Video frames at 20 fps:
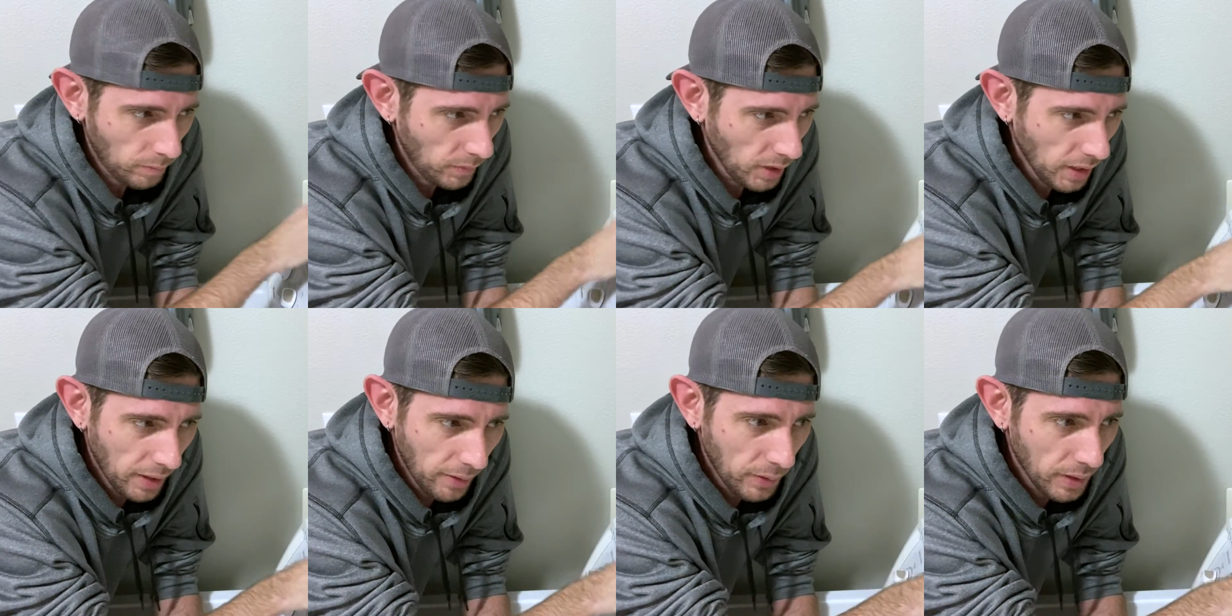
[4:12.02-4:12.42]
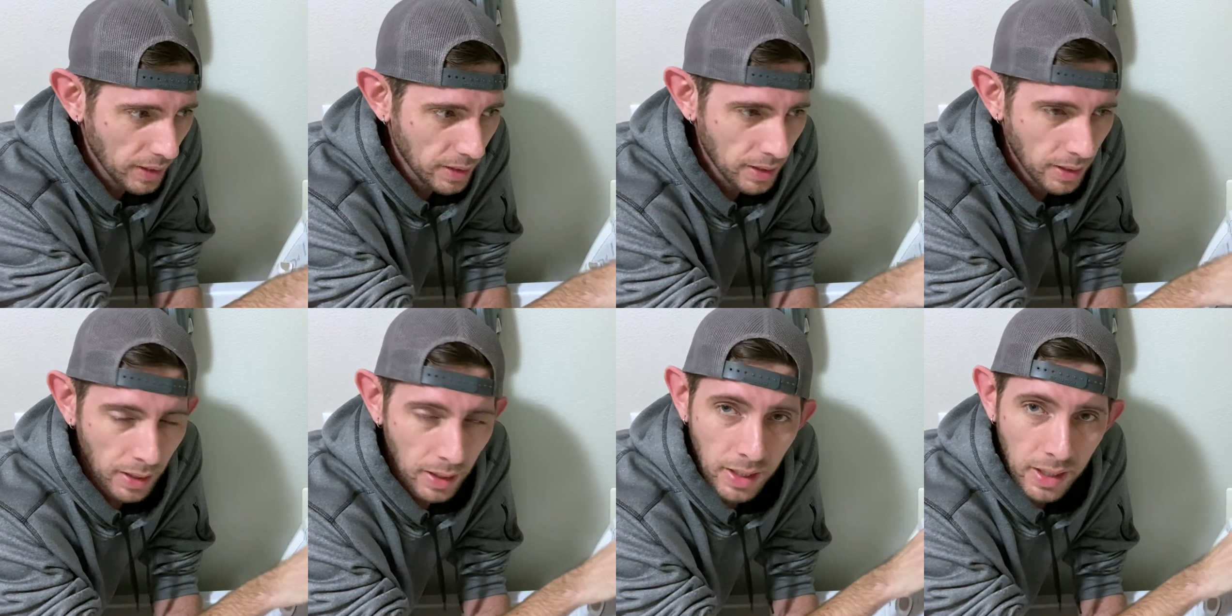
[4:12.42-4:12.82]
if
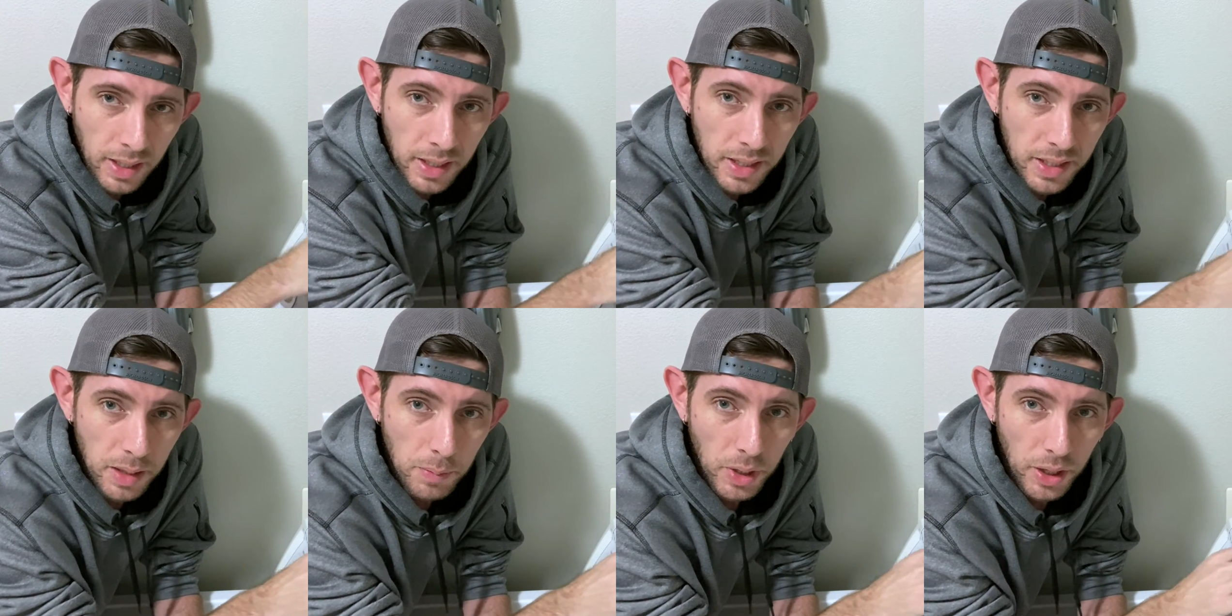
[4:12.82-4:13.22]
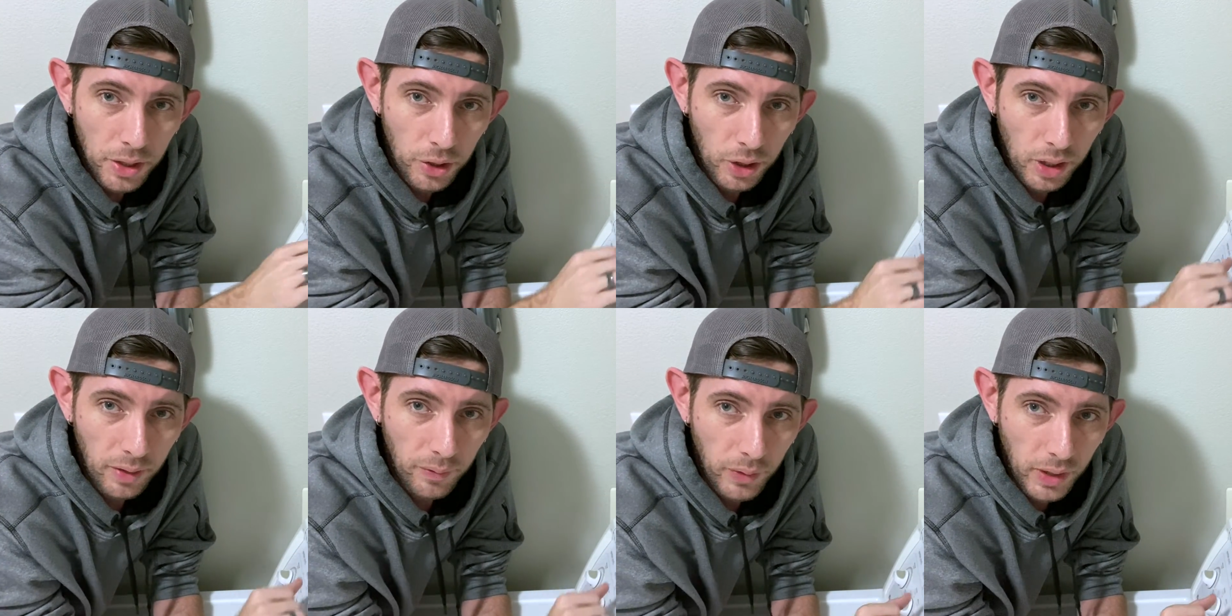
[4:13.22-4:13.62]
it's some other
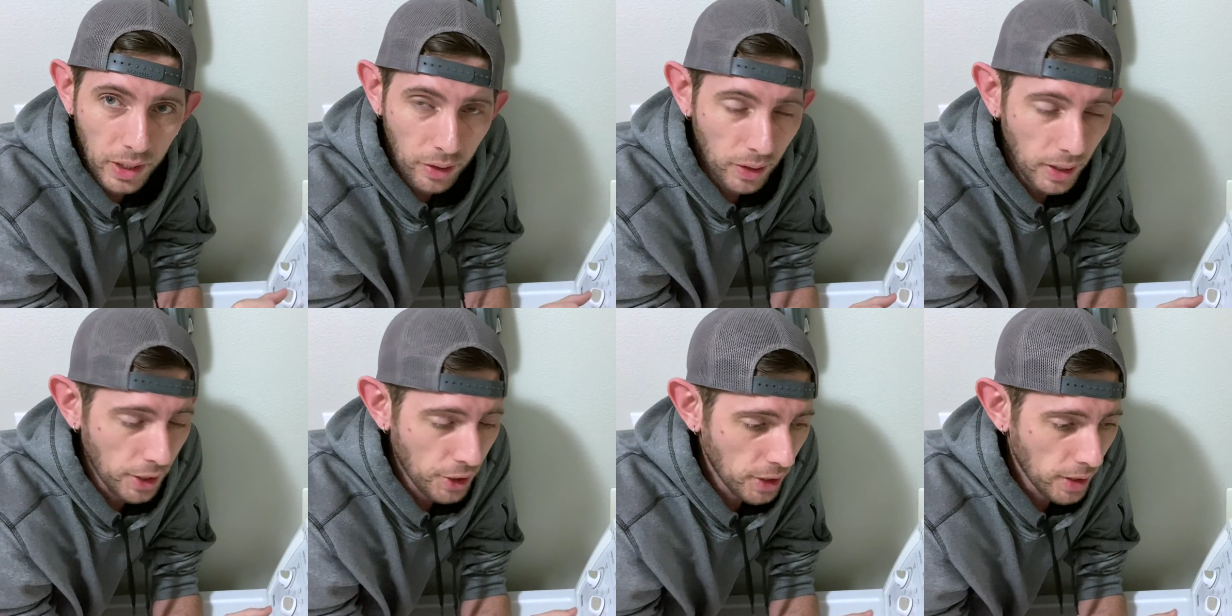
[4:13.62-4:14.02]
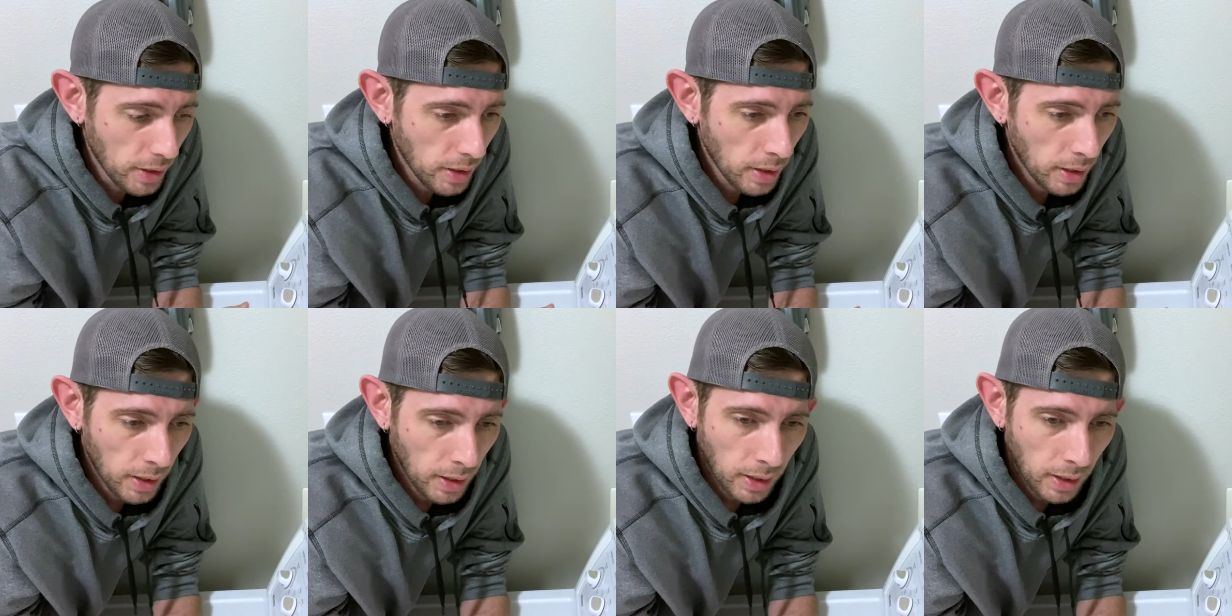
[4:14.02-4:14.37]
configuration